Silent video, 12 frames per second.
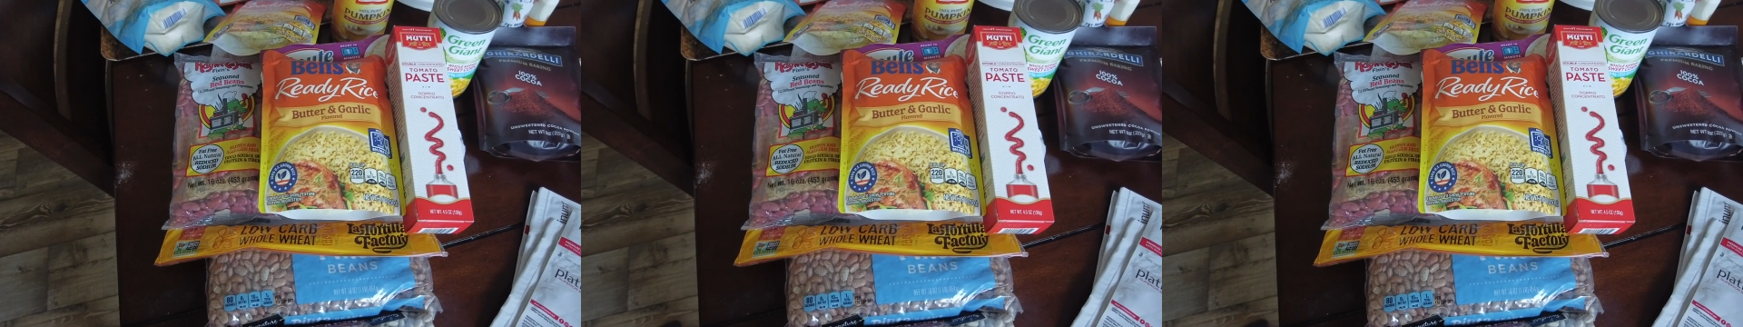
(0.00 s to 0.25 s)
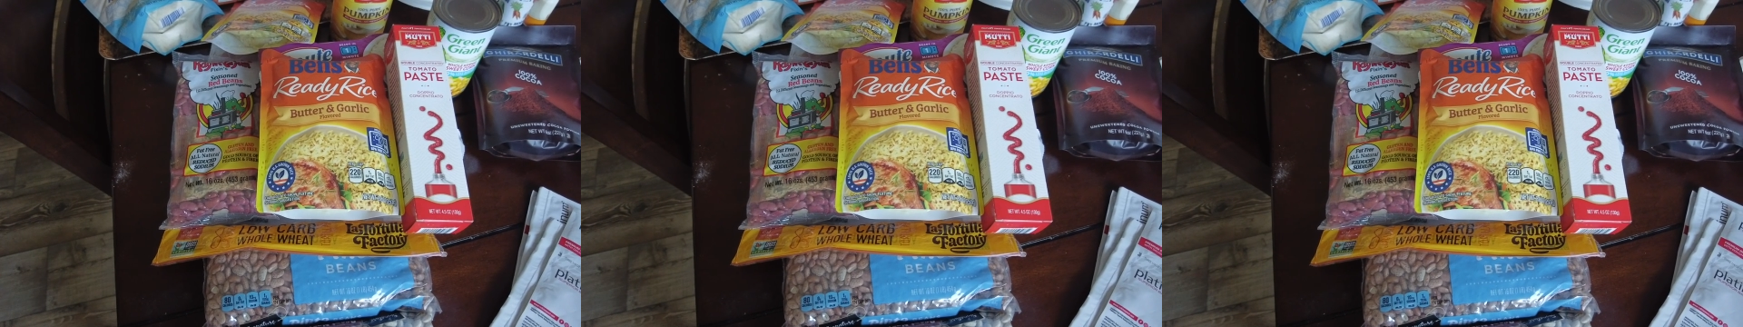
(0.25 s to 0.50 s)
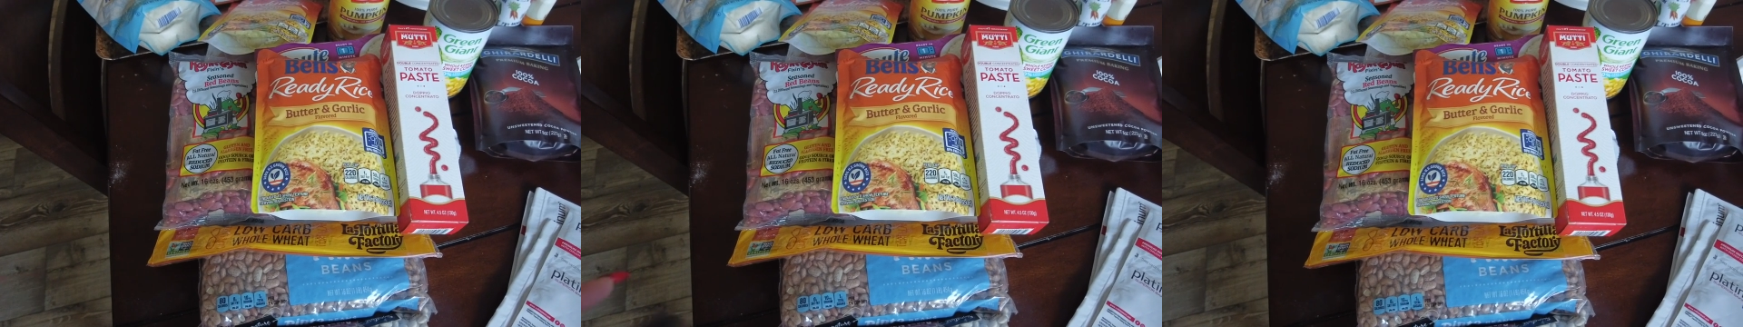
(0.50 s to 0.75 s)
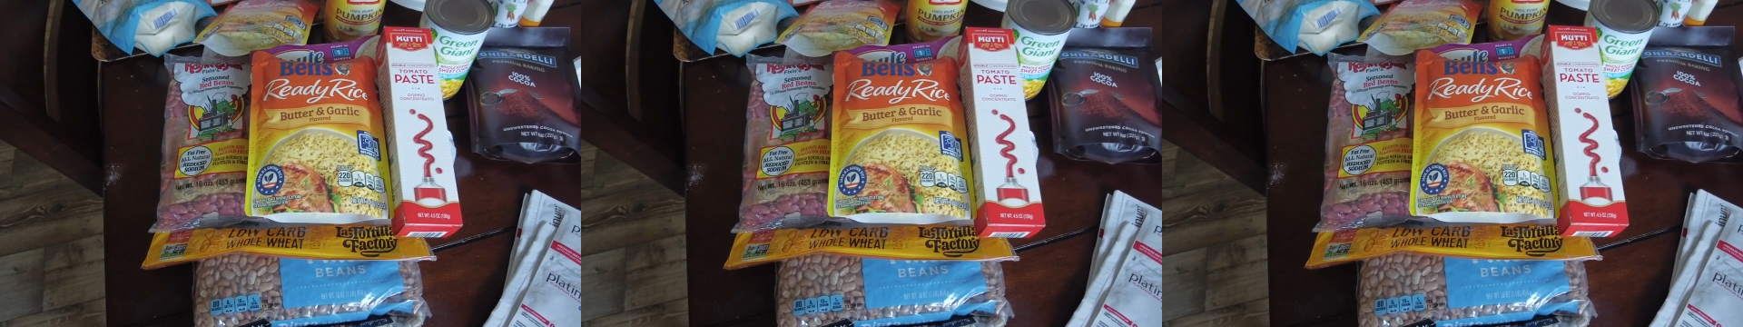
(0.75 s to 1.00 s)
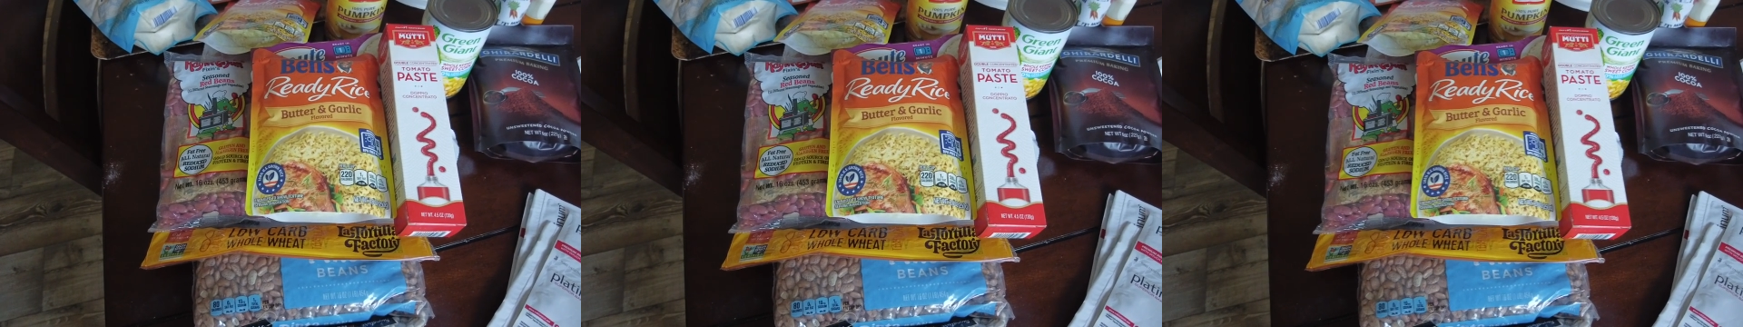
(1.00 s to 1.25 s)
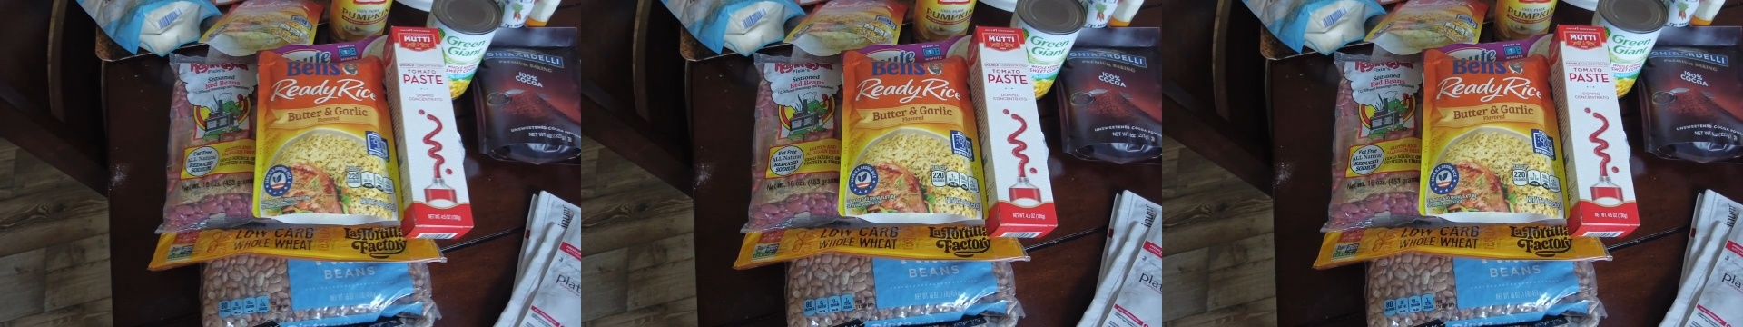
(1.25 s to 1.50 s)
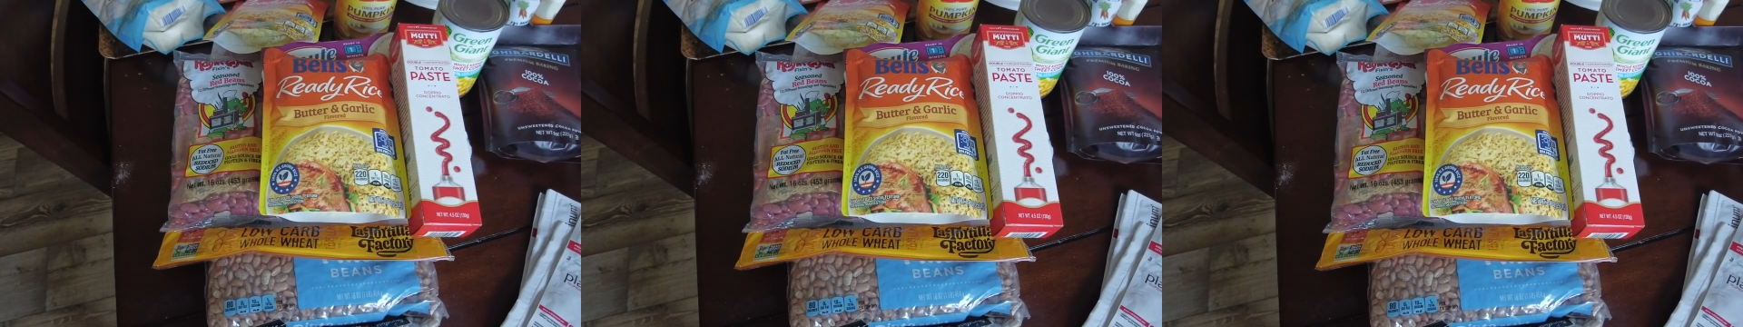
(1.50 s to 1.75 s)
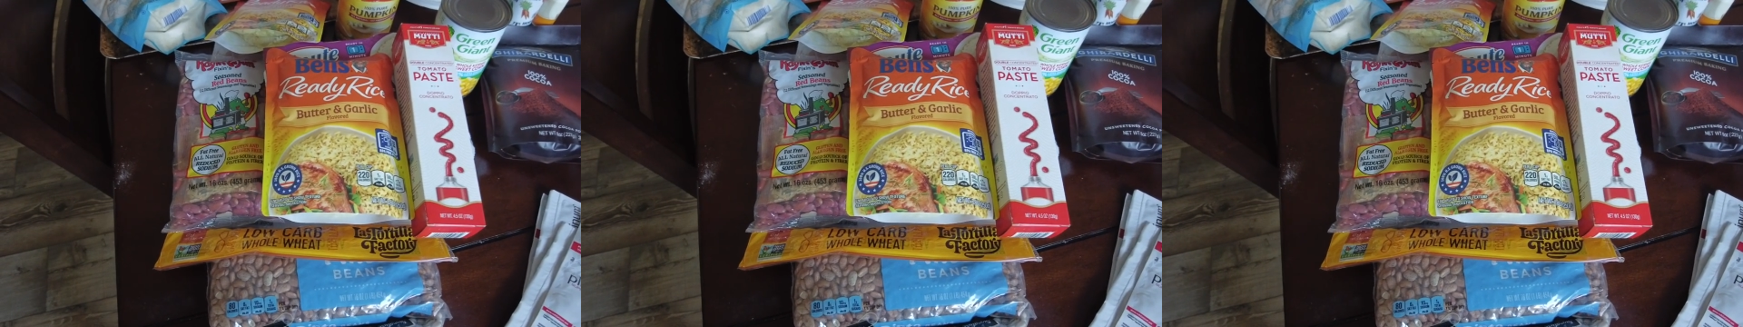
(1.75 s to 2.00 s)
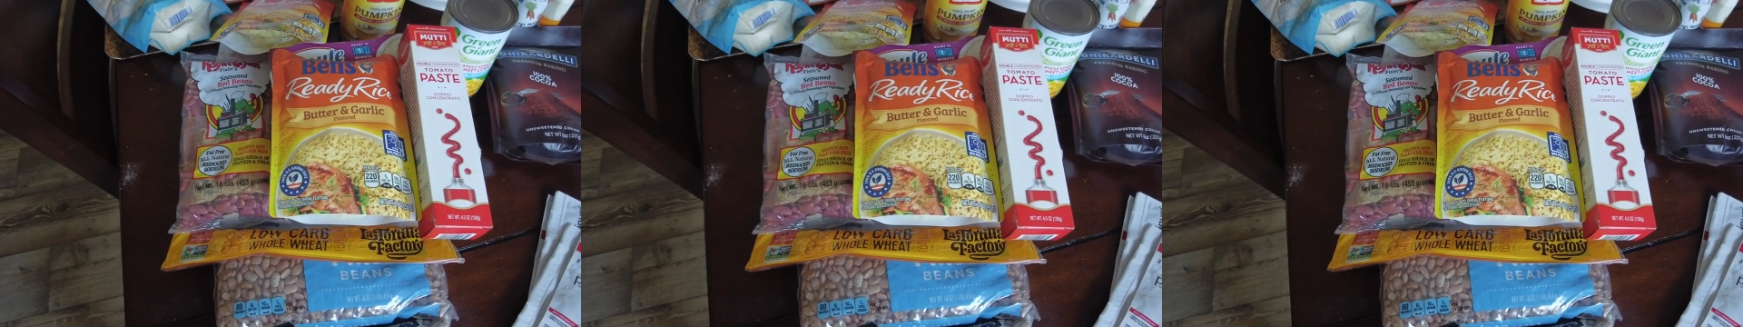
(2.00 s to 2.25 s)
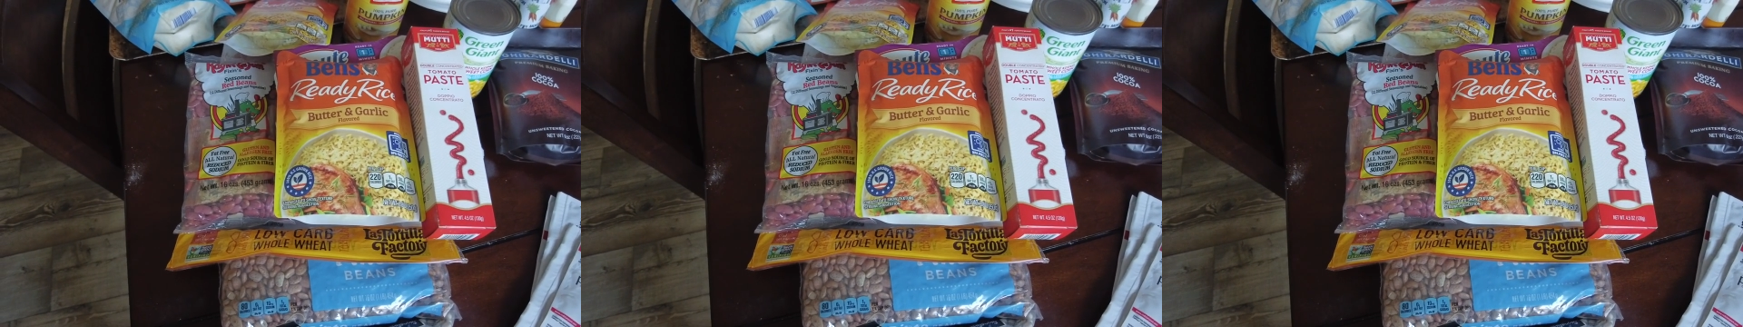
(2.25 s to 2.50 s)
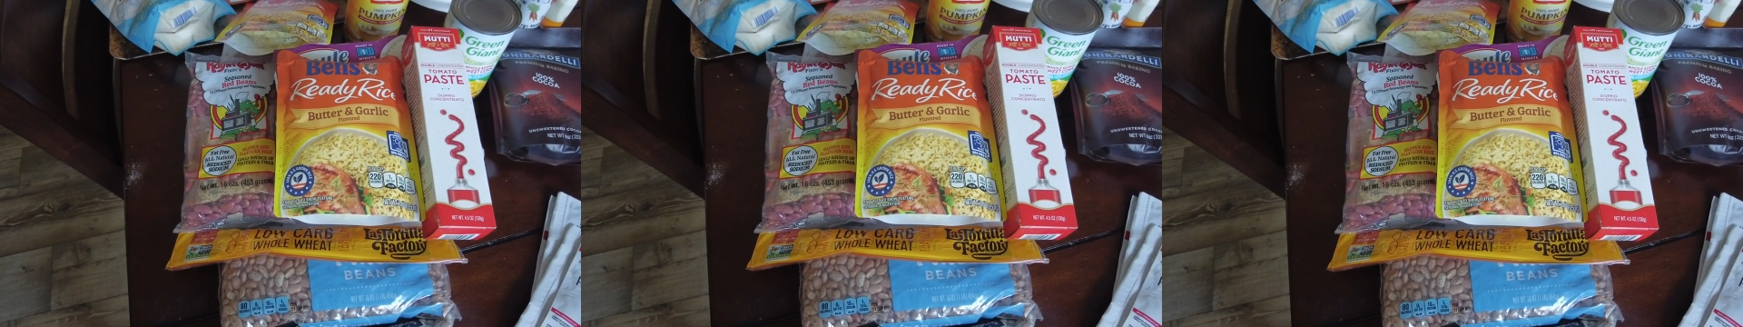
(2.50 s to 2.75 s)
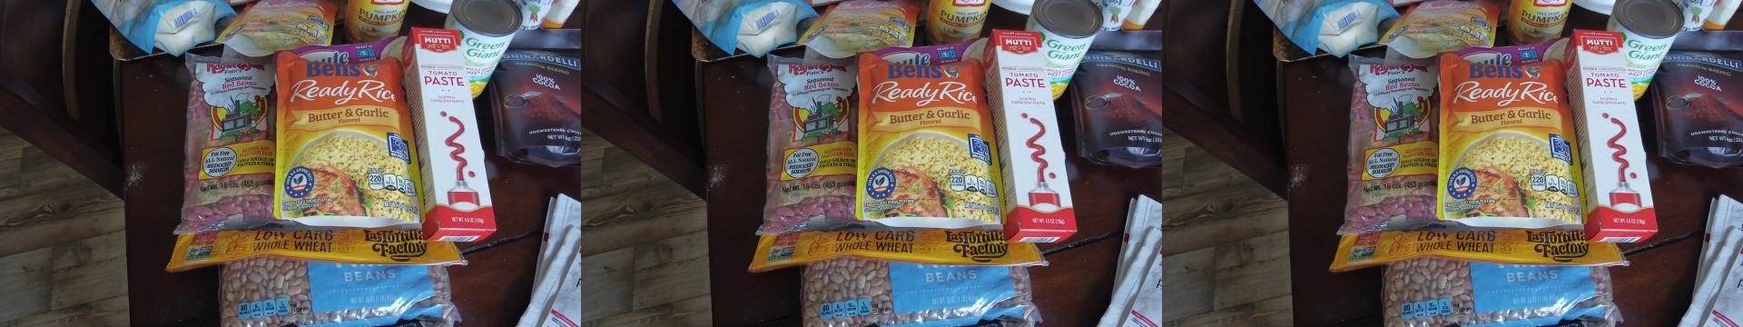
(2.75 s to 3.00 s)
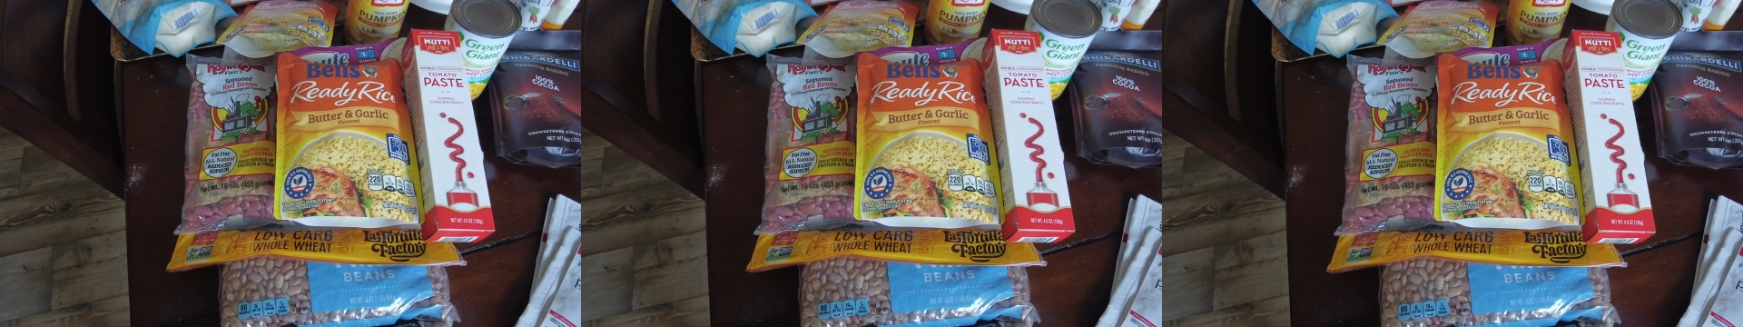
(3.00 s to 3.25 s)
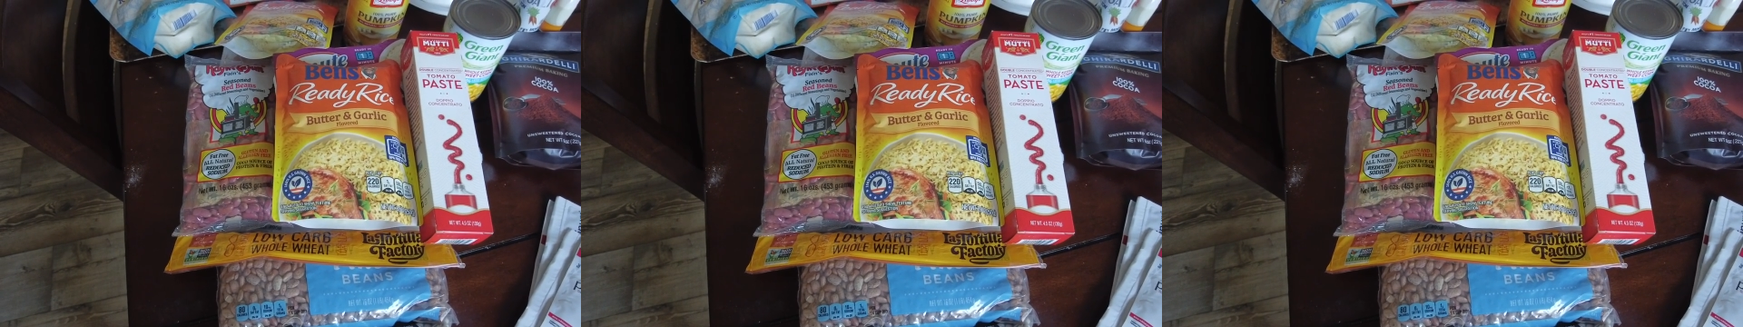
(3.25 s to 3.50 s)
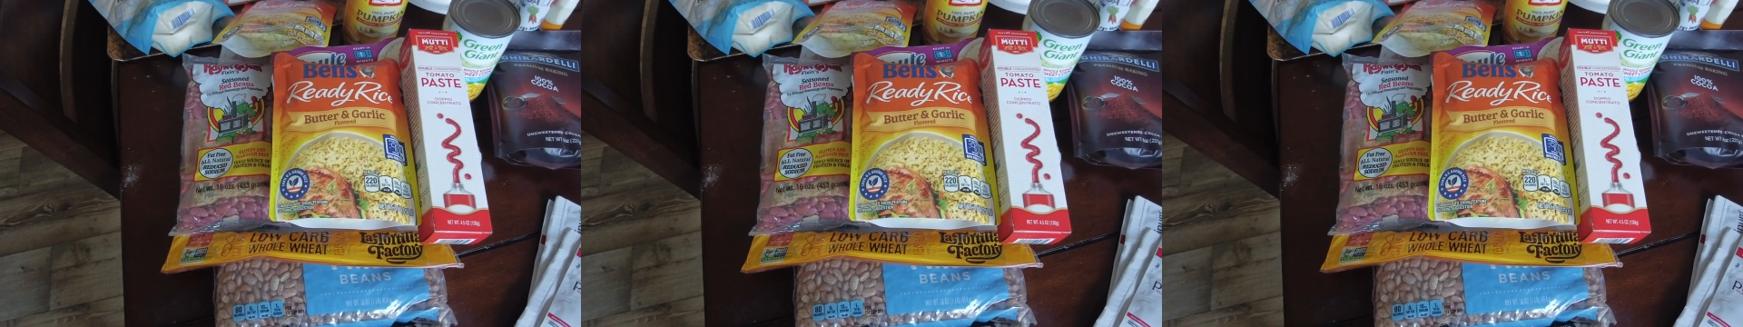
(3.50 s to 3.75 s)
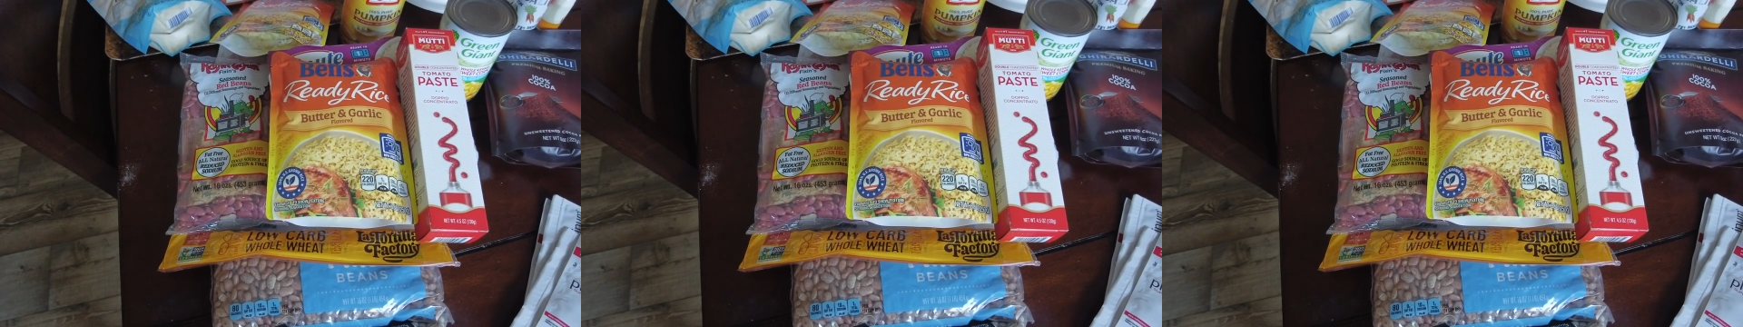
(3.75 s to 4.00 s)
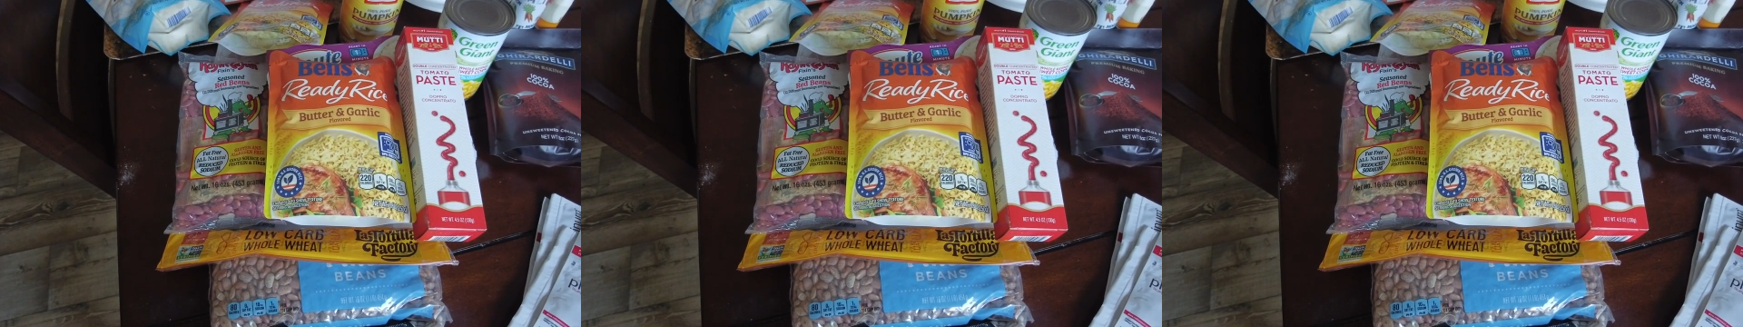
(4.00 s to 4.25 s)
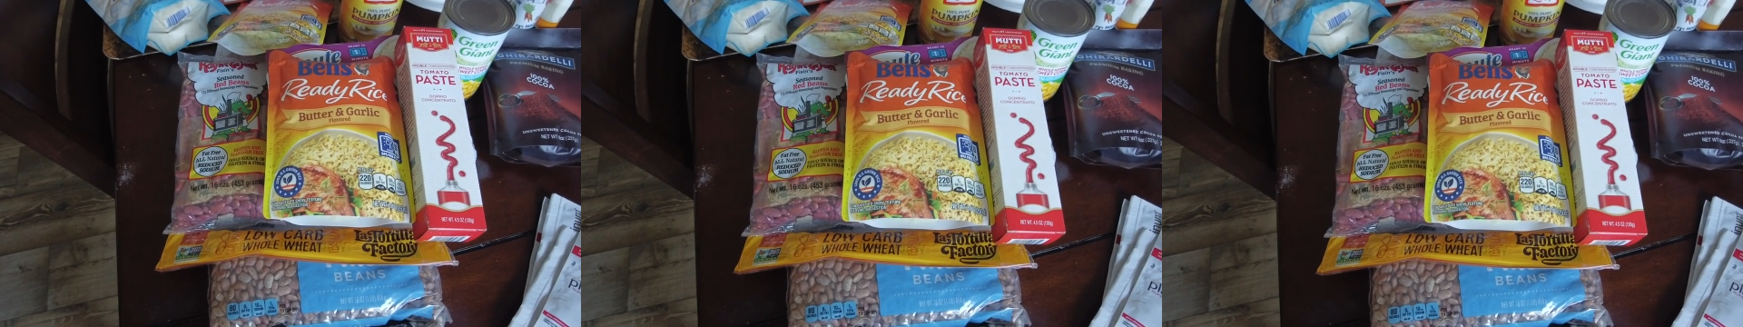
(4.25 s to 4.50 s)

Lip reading: No face is visible, so there are no lips to read.